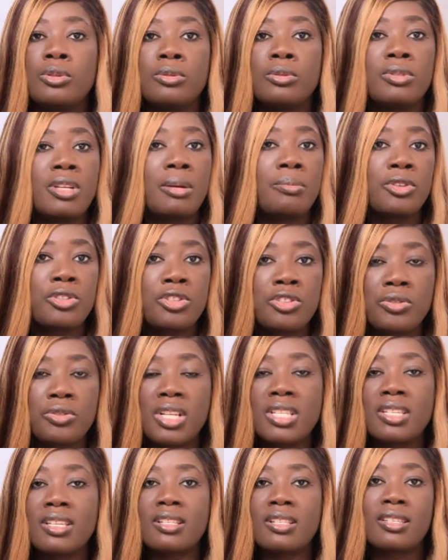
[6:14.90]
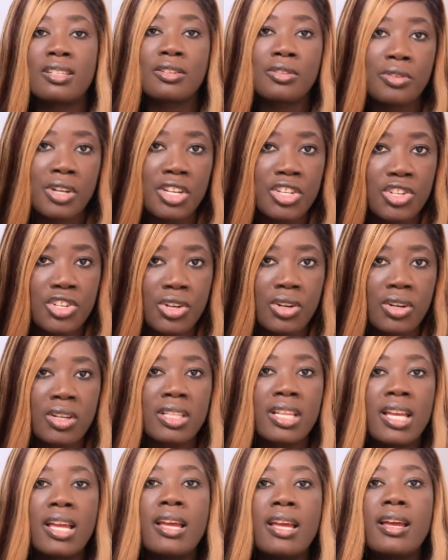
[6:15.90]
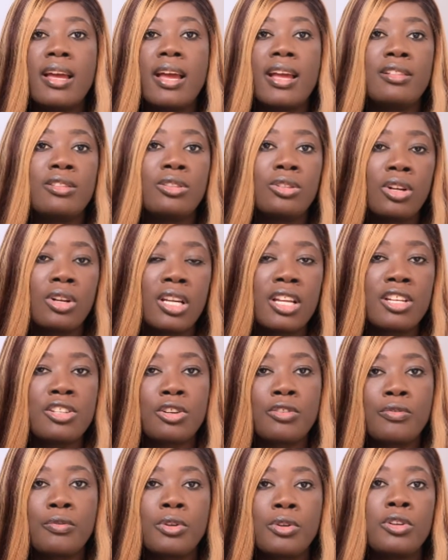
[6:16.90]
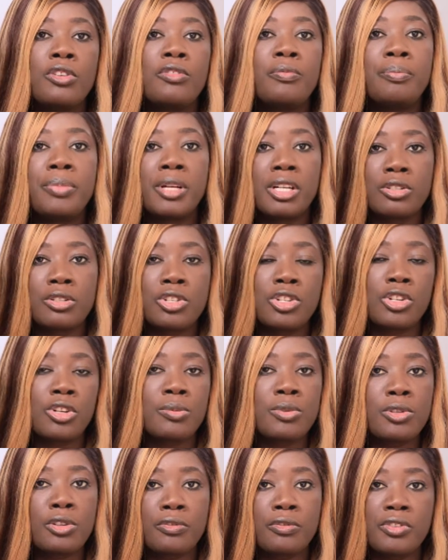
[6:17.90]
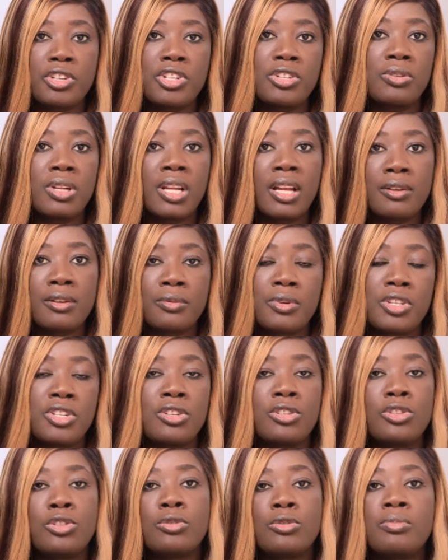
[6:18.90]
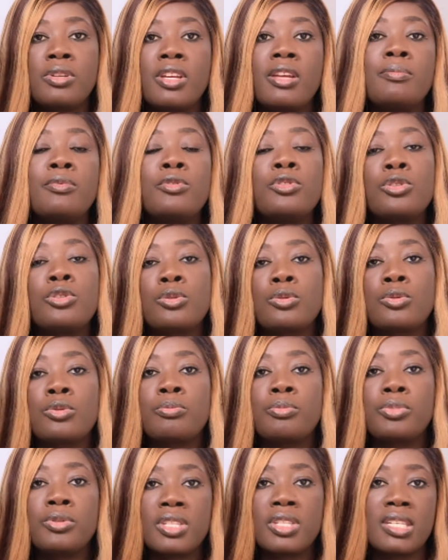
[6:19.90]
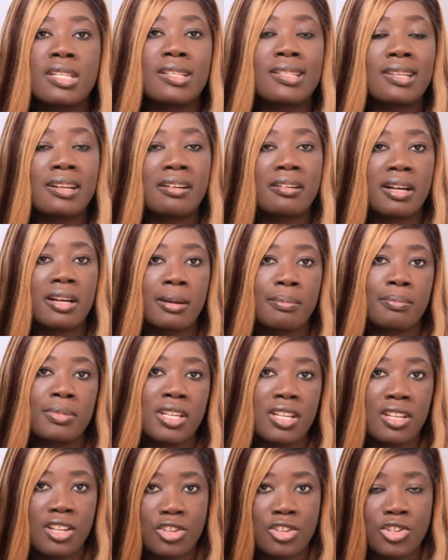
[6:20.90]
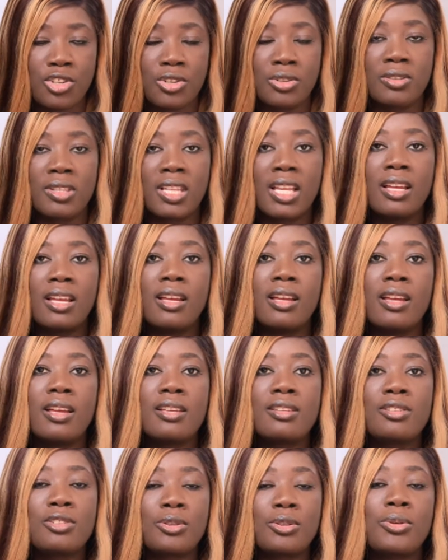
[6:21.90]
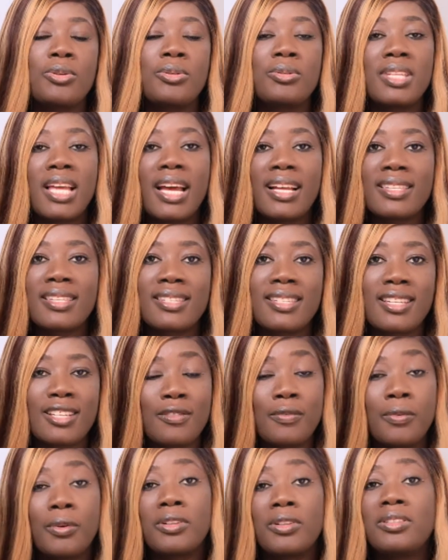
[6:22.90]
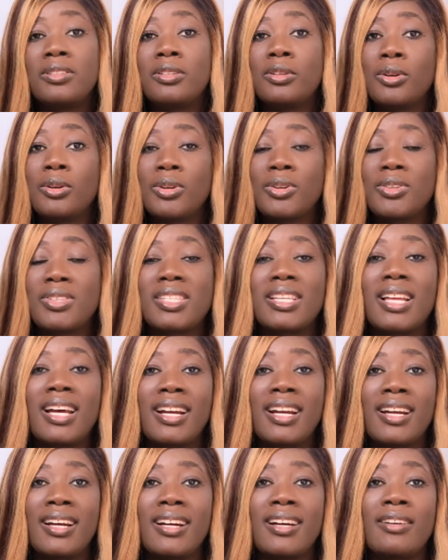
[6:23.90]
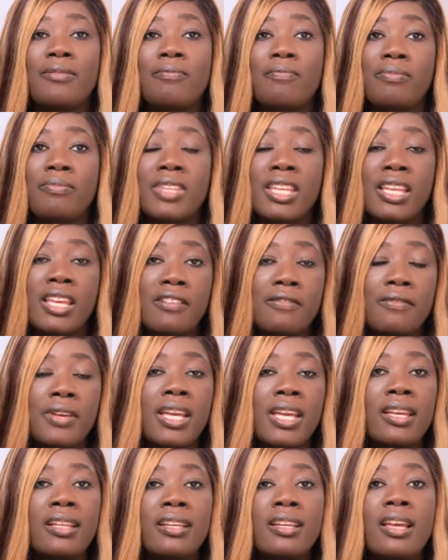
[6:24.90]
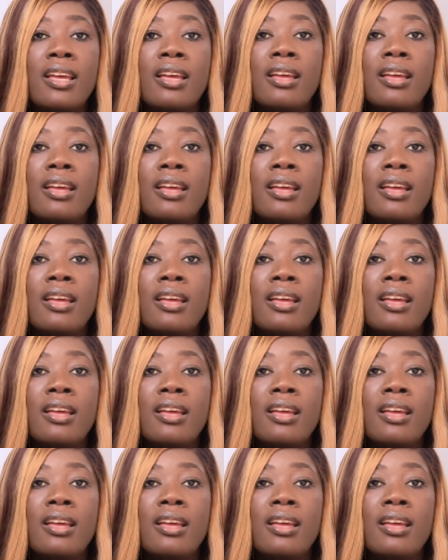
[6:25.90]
demonstrate integration and knowledge of one of Belgium's official languages to be able to put in their application. So that's it for those that are giving